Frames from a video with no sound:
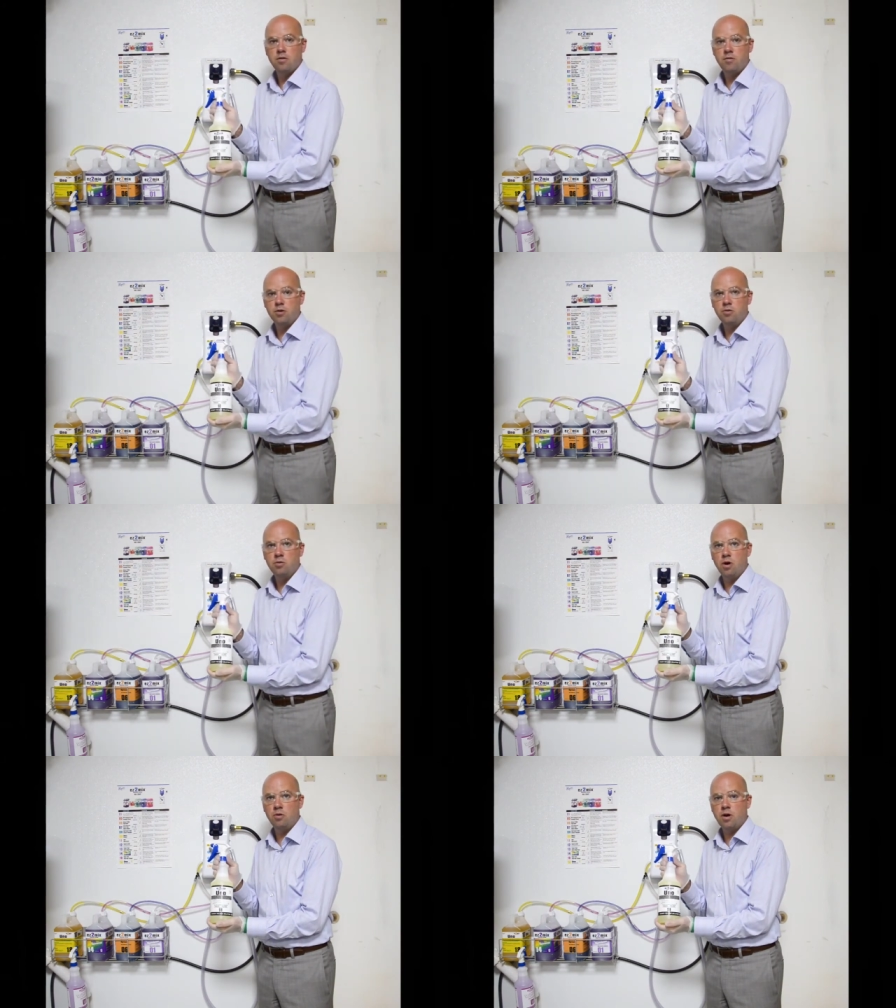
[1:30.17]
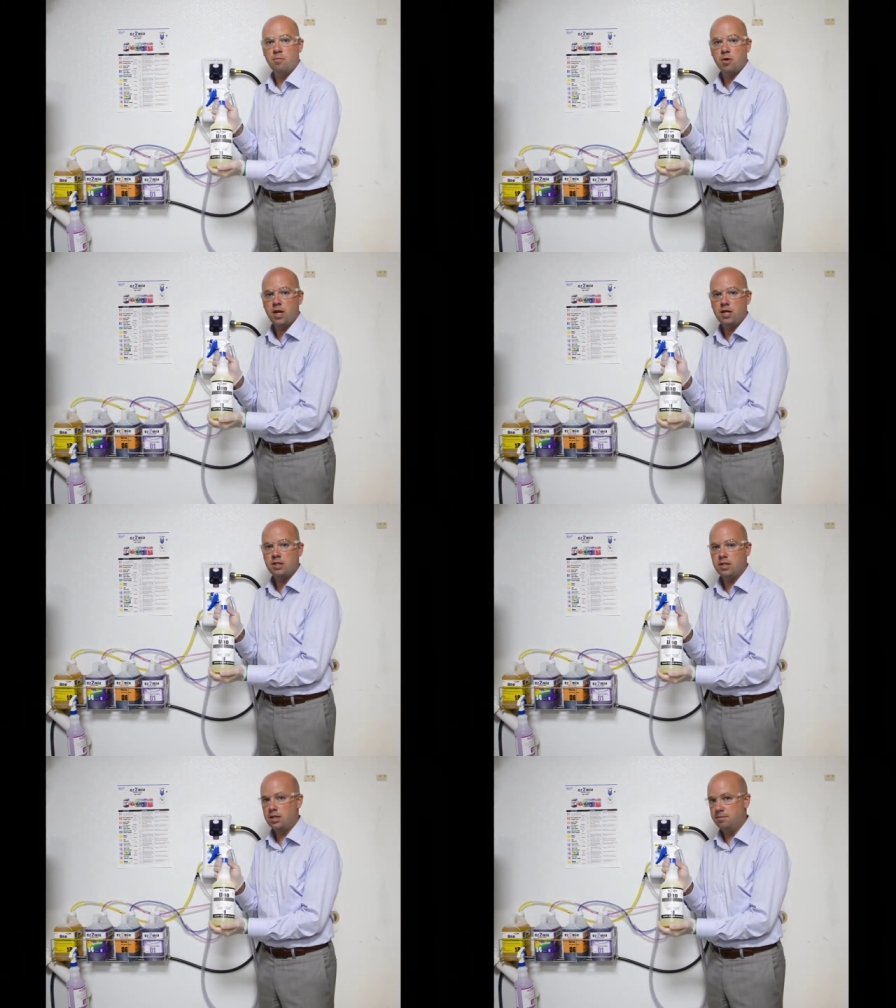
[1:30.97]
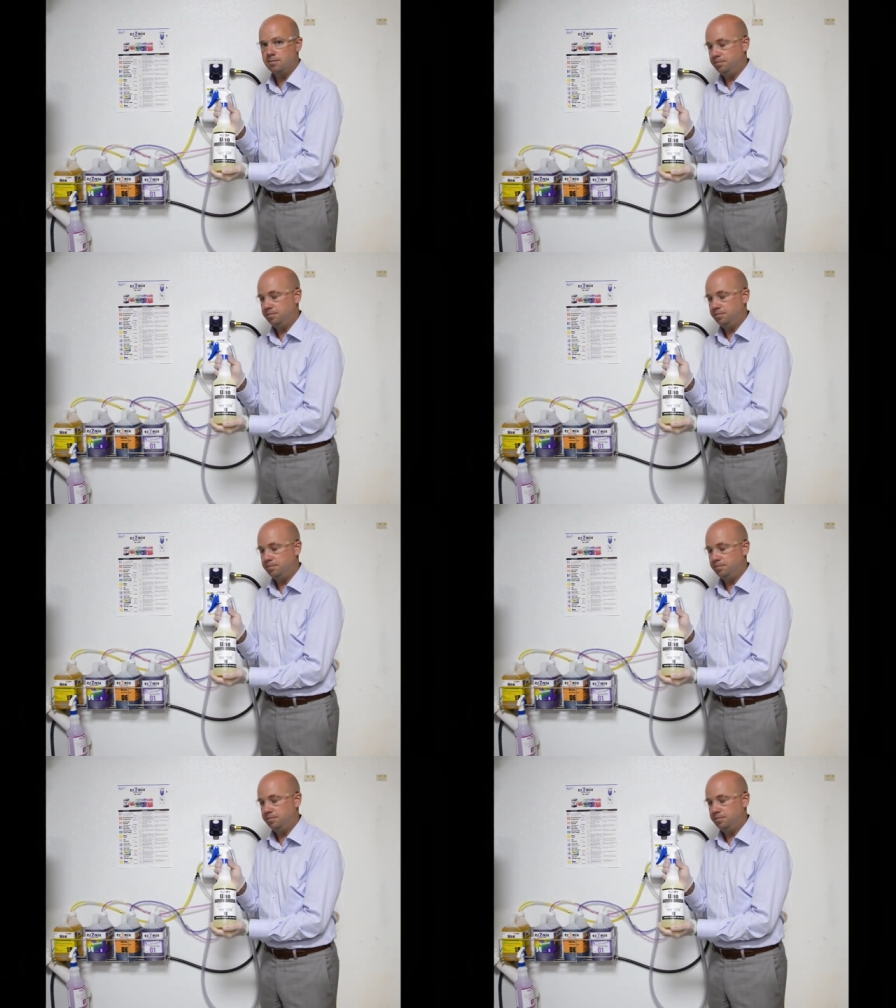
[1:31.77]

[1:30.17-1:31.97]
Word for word: for Uno number eighteen.